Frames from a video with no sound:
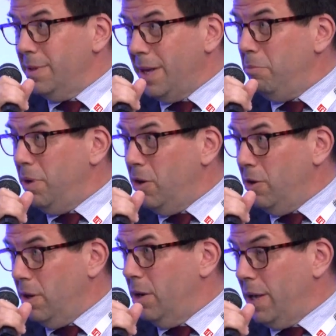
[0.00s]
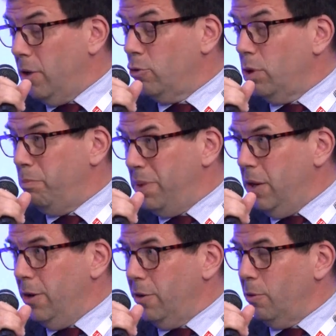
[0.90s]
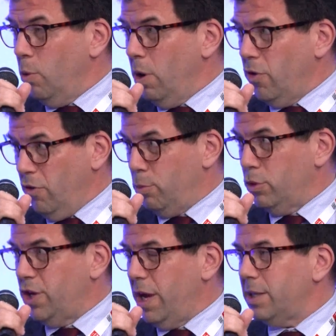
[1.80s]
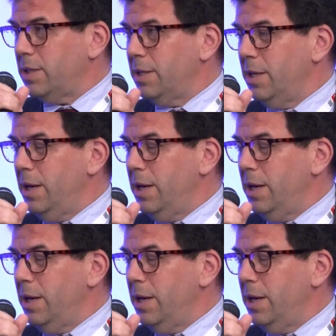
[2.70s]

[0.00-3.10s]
9 billion, uh, 900 billion worth of projects,